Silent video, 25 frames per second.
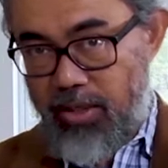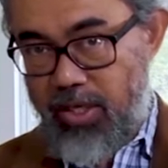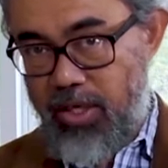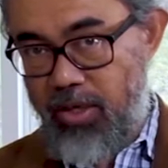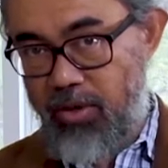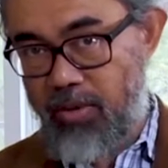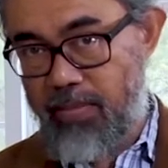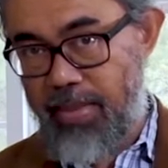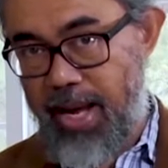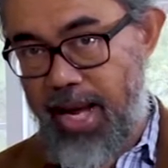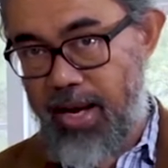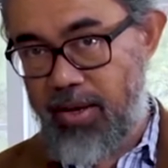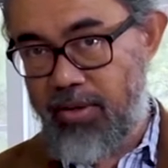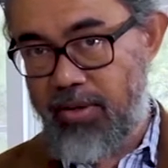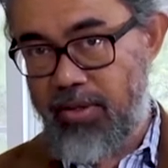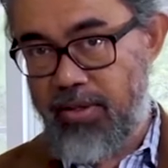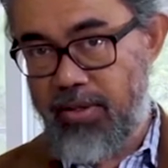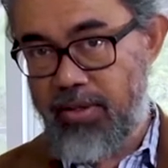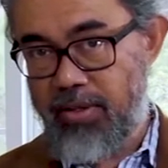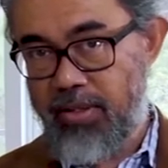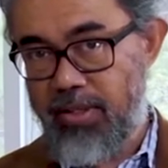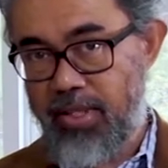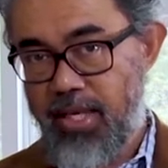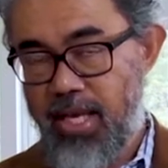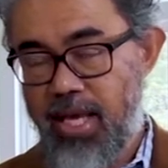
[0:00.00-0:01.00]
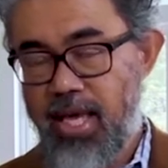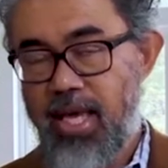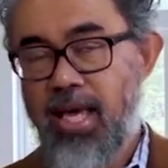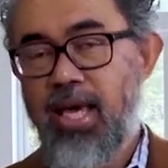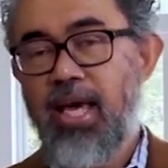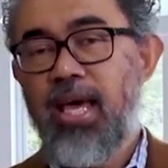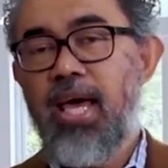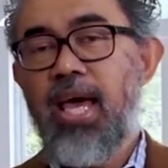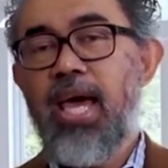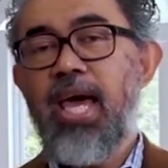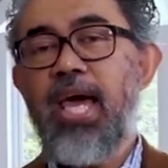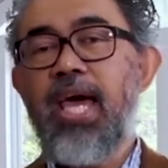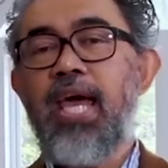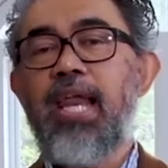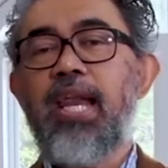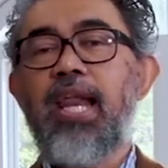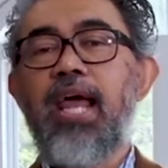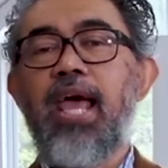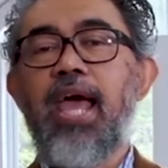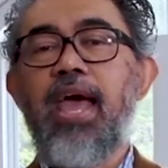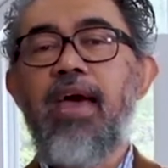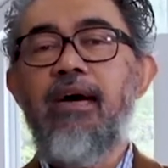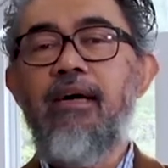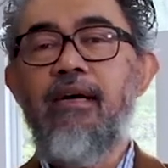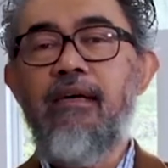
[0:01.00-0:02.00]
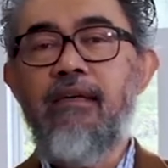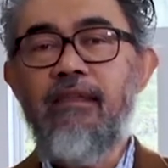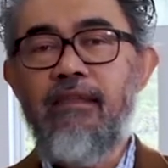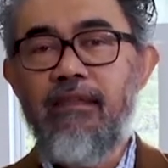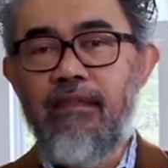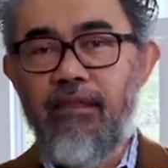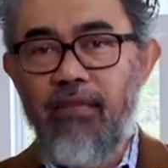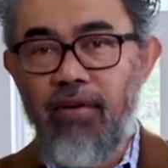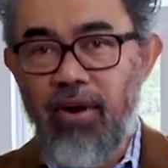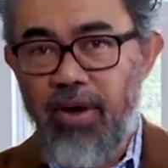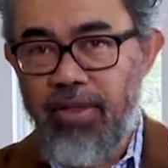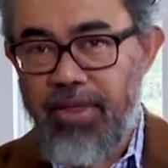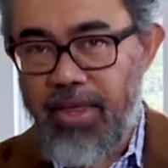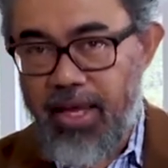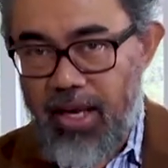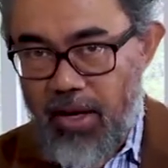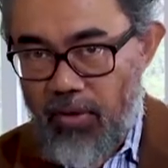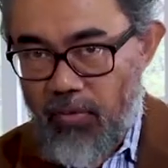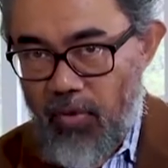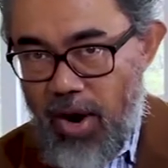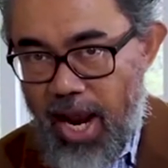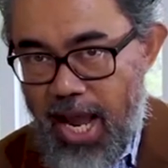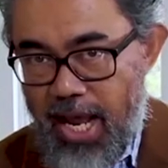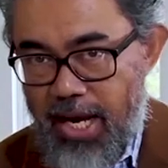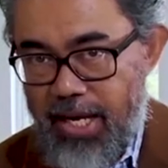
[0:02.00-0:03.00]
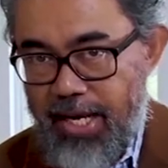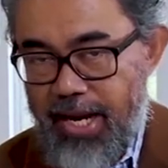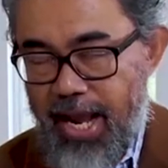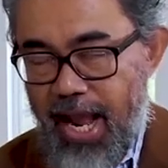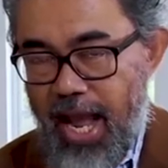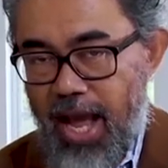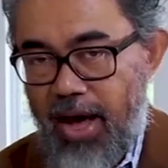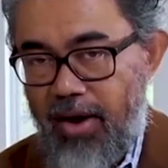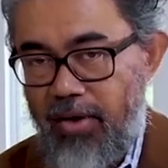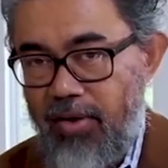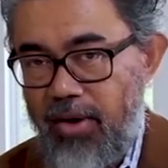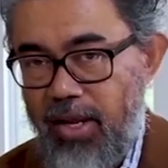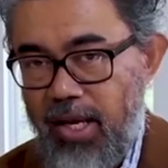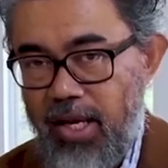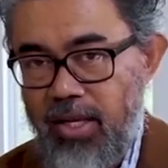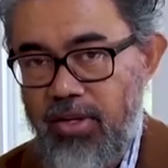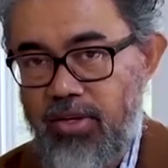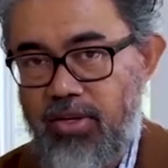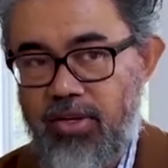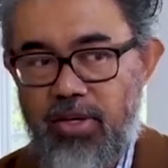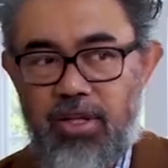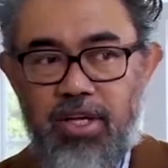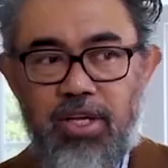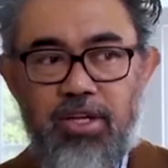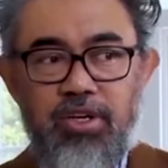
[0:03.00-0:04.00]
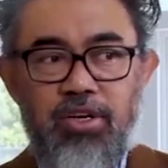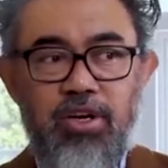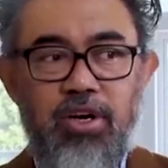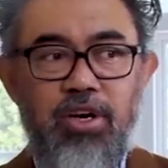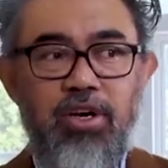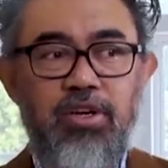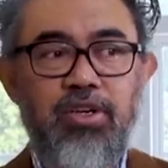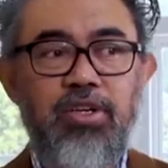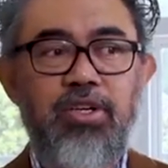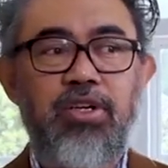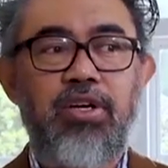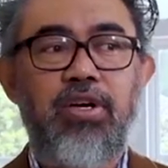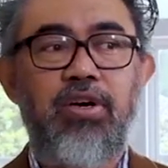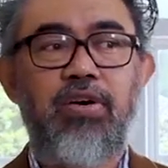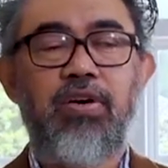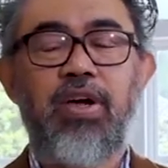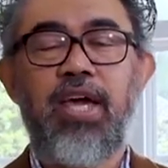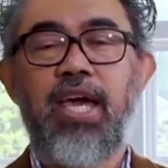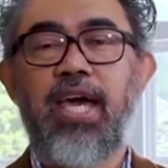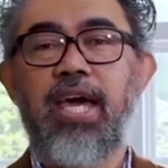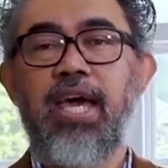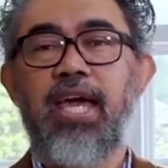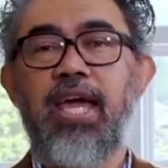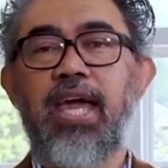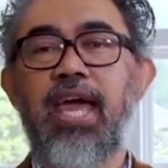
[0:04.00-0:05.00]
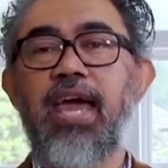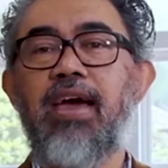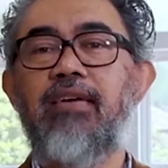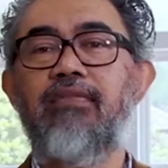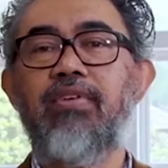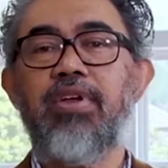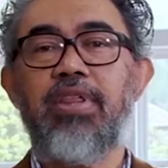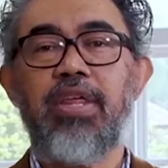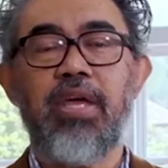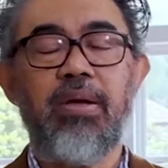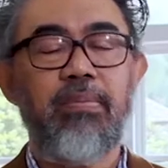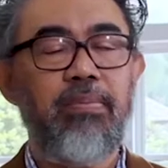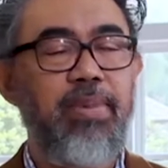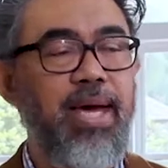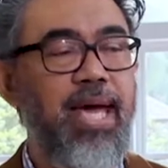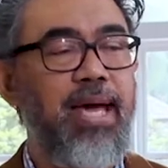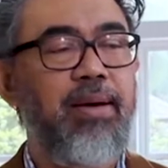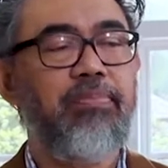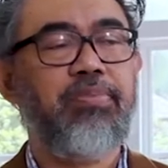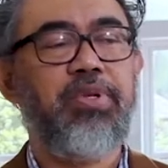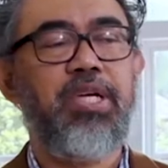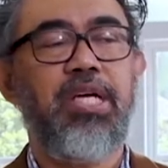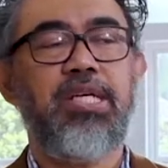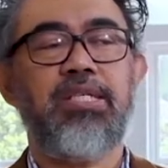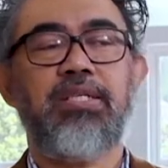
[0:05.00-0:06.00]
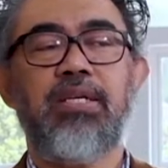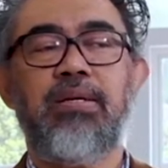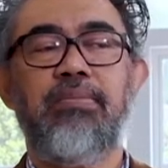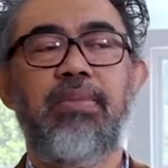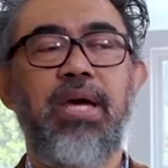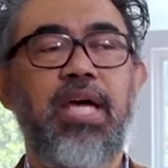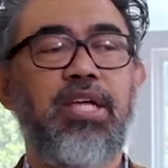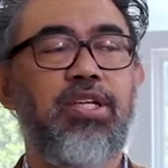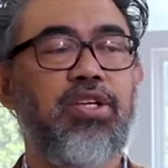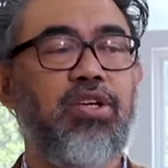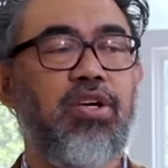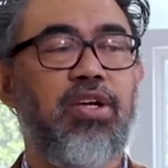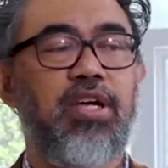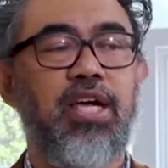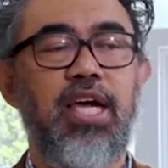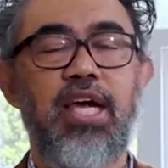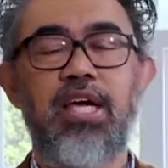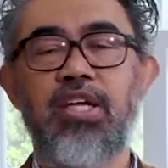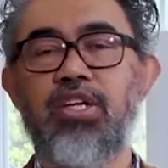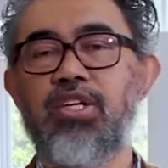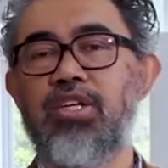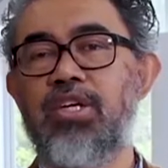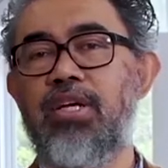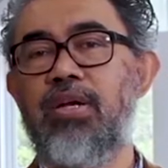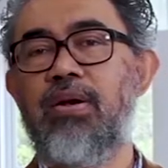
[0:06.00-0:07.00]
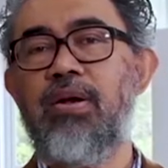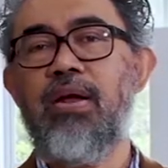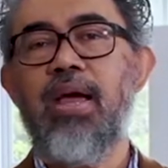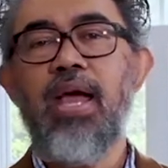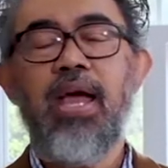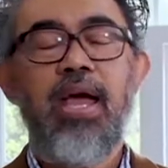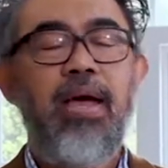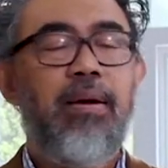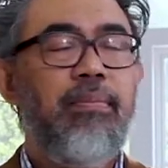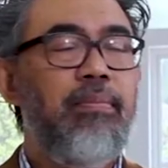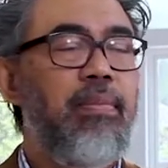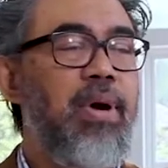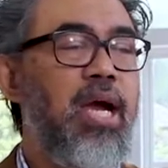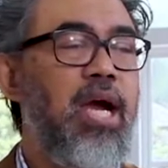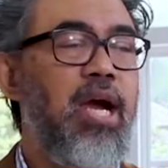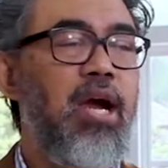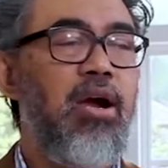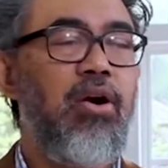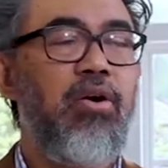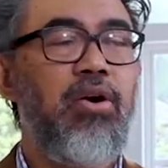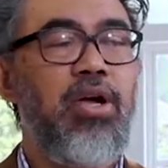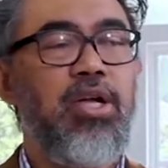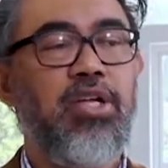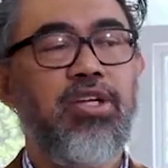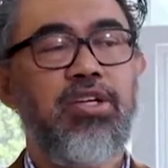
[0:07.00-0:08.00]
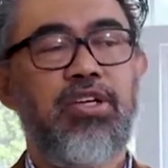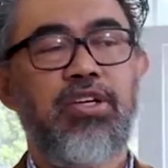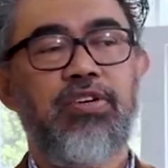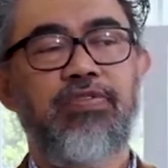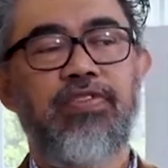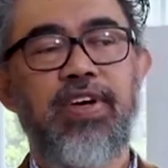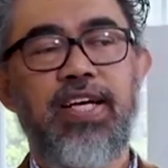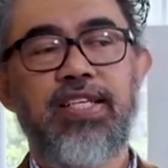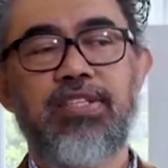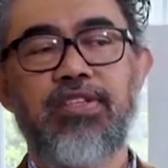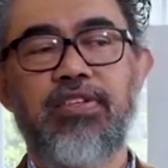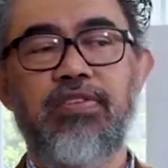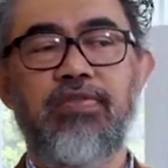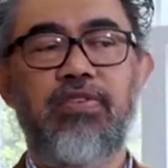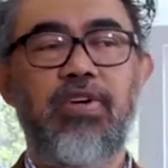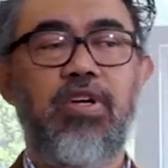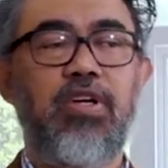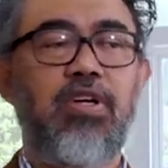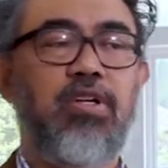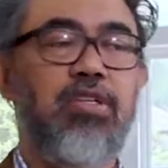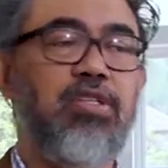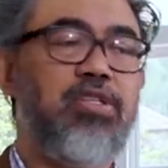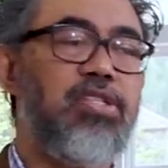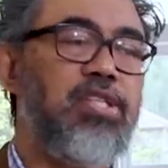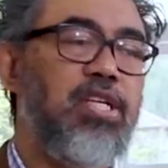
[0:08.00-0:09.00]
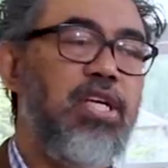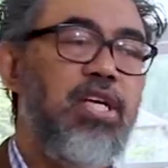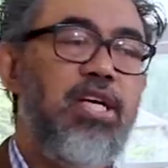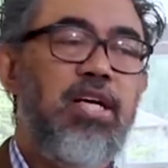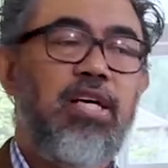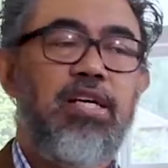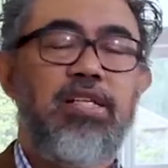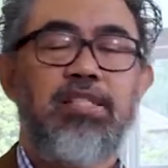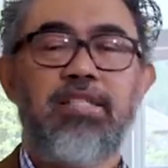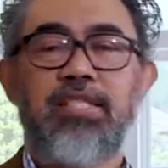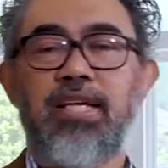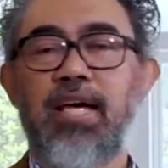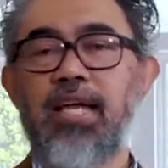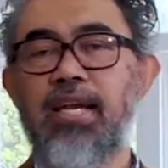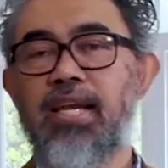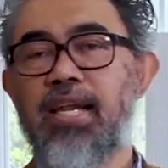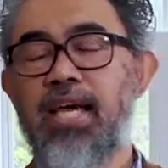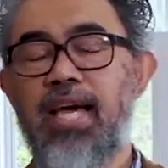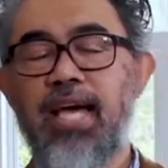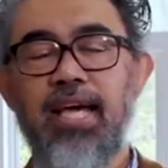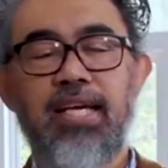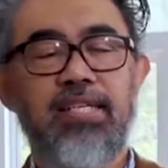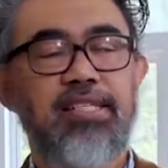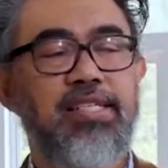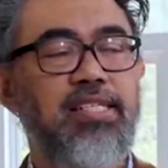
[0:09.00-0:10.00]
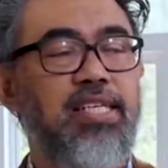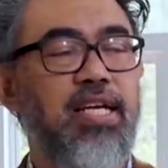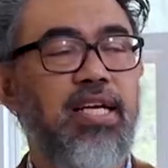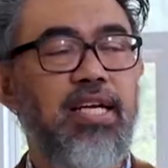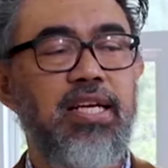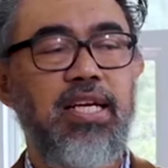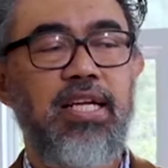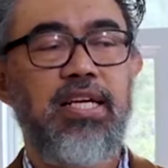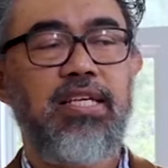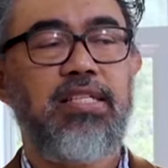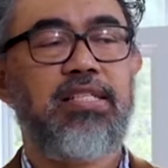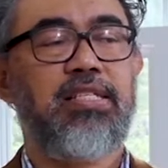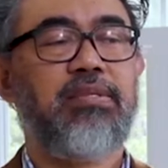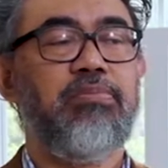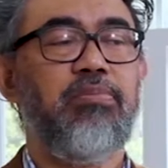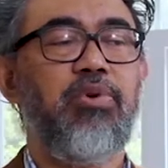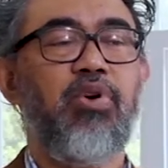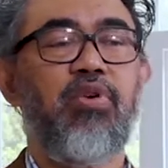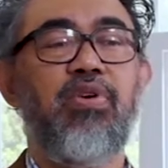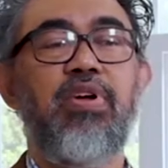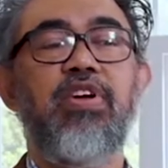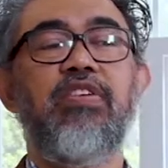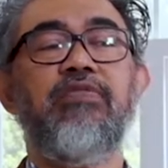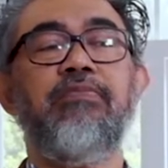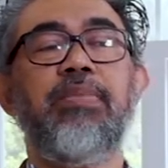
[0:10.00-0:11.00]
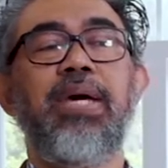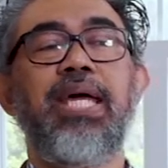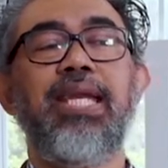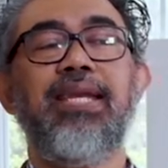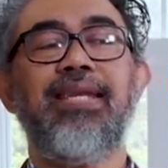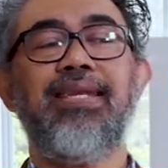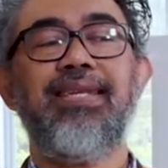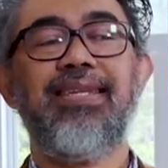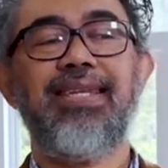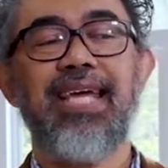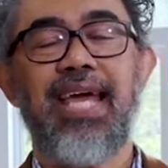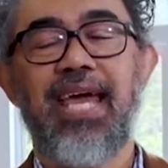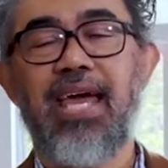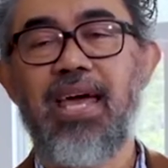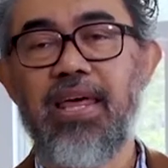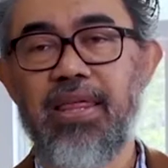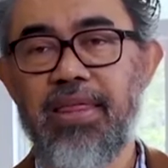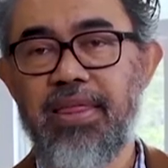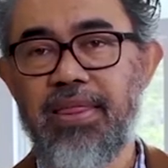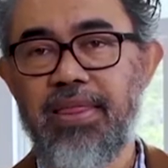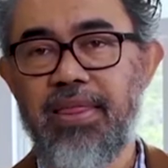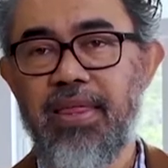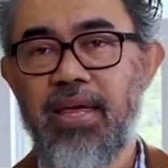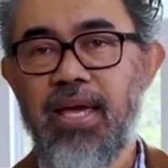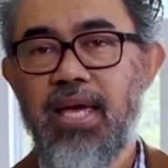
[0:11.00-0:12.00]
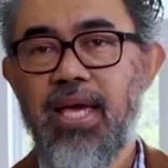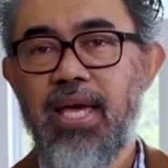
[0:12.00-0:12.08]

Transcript: two mountains and everything ran down into the church. Okay, everything baptism, education, marriage, festivals, Sunday, sickness, bereavement, death.